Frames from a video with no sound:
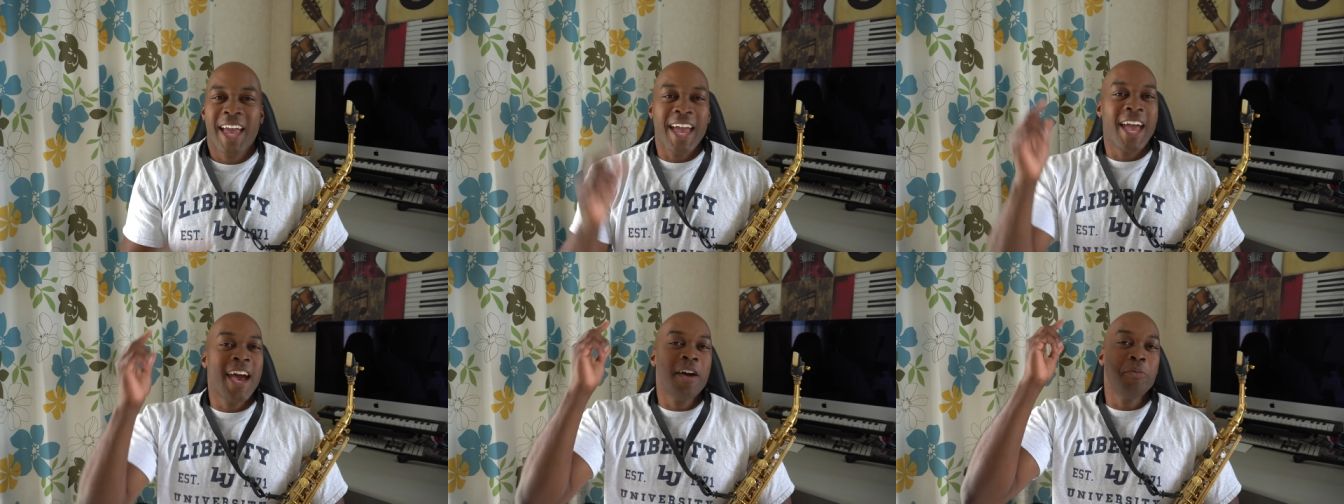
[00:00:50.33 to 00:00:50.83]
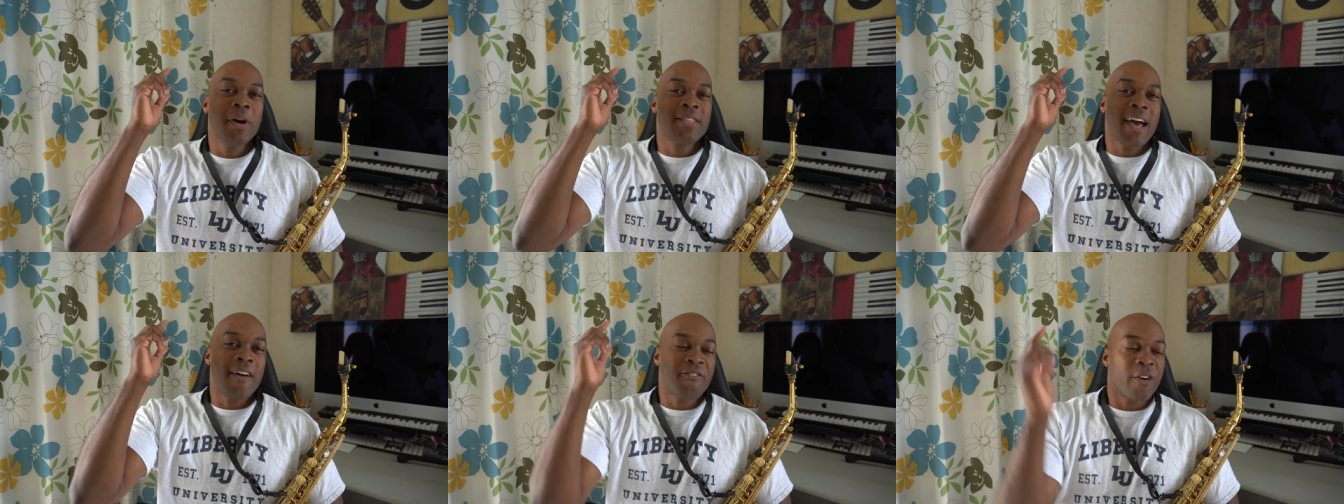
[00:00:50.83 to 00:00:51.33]
And
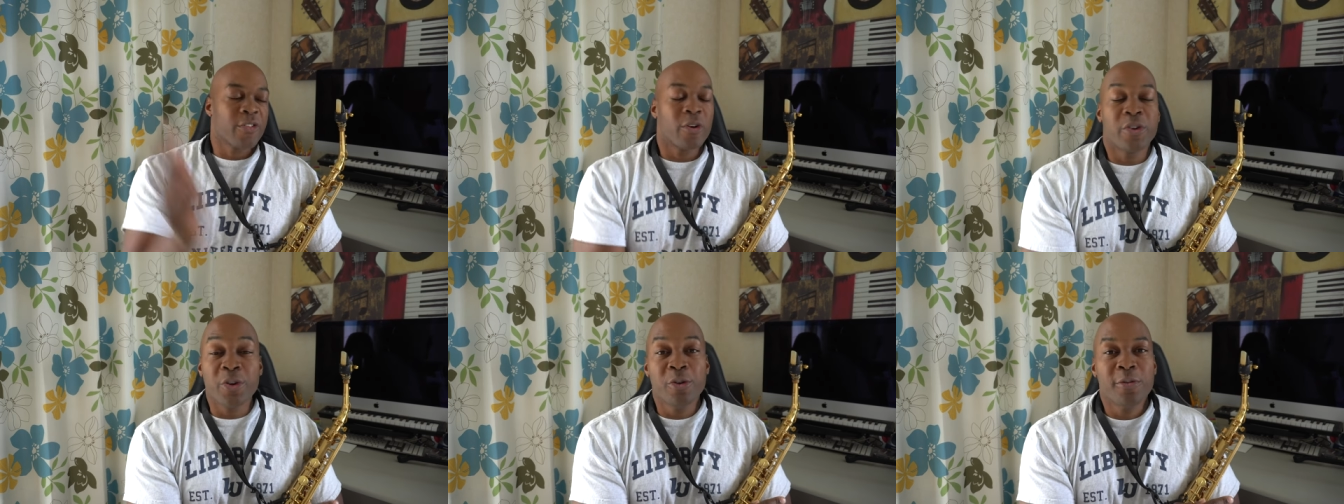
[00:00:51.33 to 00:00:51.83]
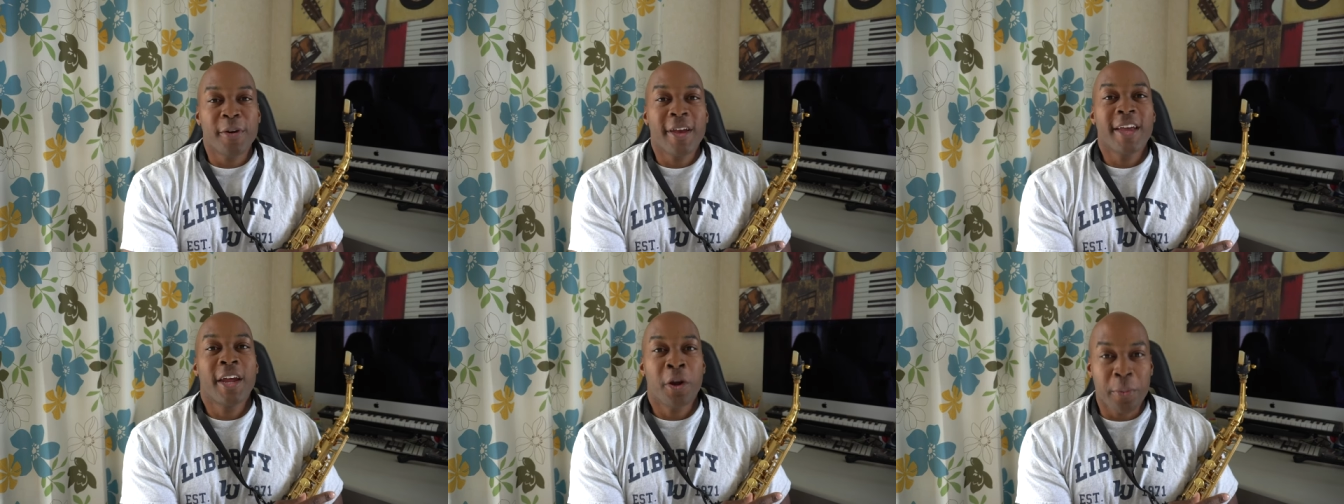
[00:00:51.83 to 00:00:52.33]
without further ado,
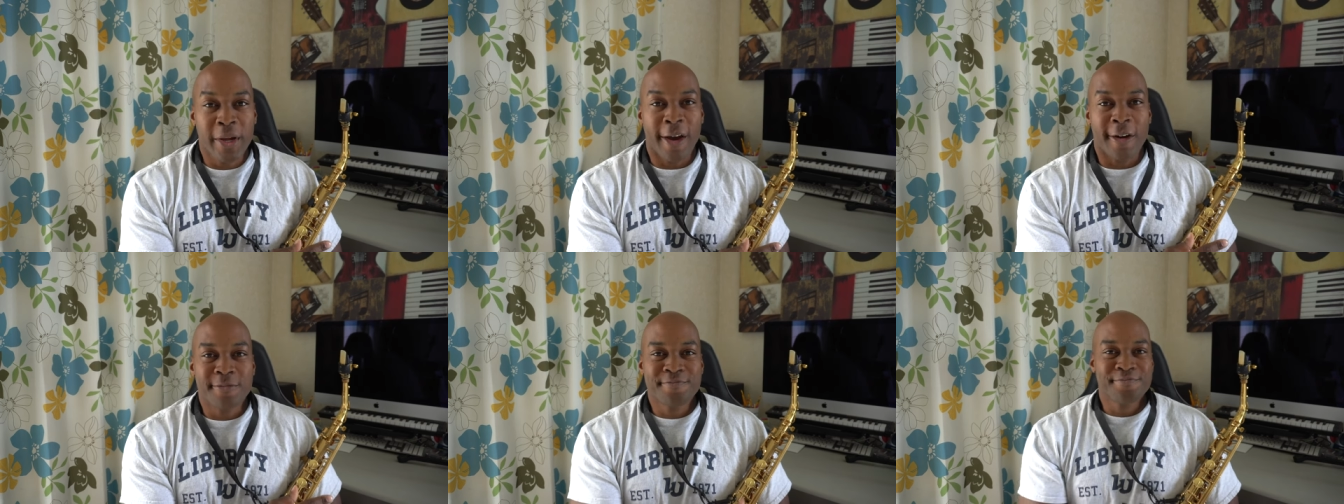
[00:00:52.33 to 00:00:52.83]
here we go.